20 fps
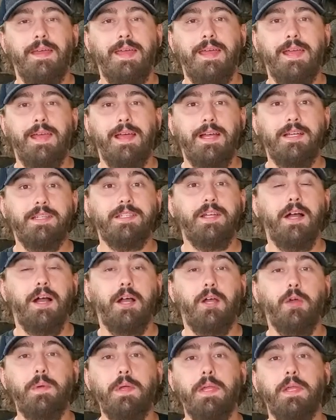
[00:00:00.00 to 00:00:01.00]
Hey guys,
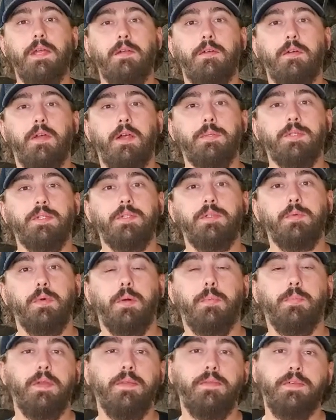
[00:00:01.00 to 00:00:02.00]
a quick interruption to
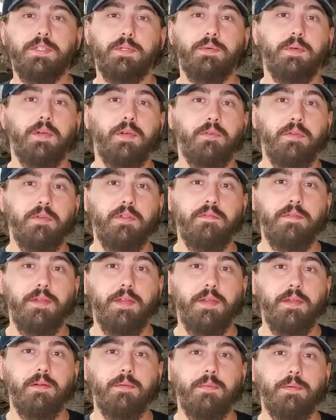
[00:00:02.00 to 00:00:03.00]
our previously recorded
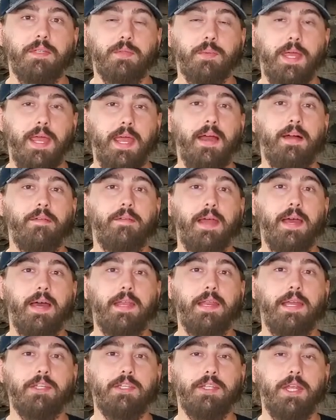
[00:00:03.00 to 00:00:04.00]
video because we have
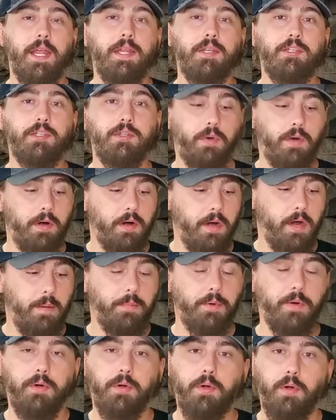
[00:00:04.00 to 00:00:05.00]
had a change to our
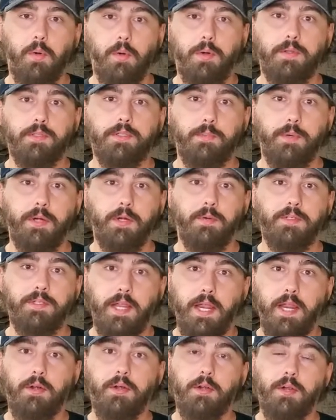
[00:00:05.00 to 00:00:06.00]
upper coil spring
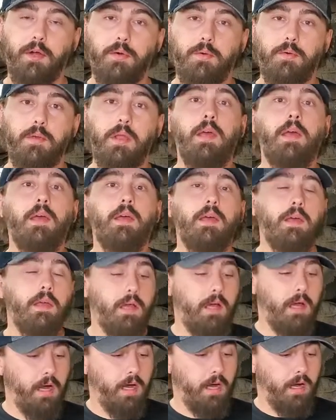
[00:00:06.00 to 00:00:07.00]
retainer cone.
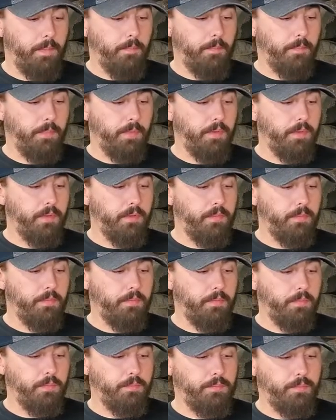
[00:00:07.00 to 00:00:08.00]
Um,
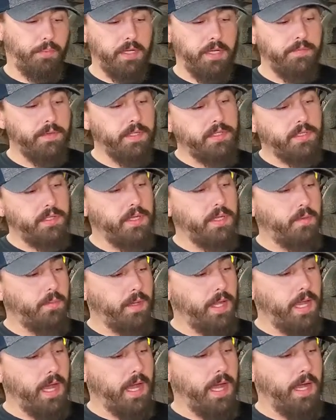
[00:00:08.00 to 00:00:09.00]
previously,
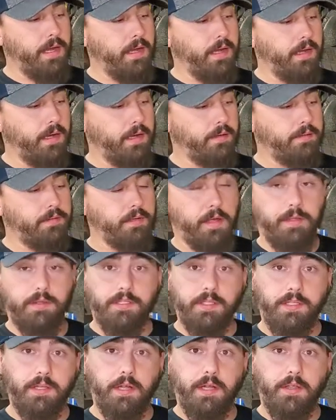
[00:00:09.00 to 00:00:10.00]
we had a, a
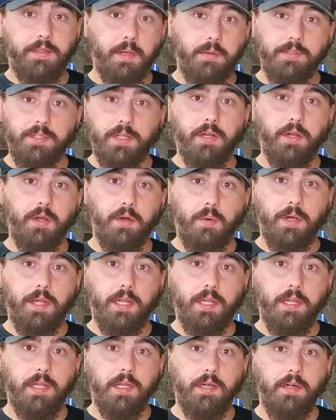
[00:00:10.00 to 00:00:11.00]
stud that was going to go
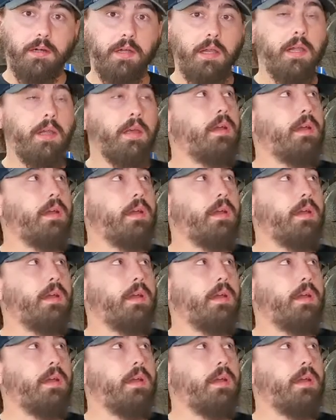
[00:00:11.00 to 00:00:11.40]
into here,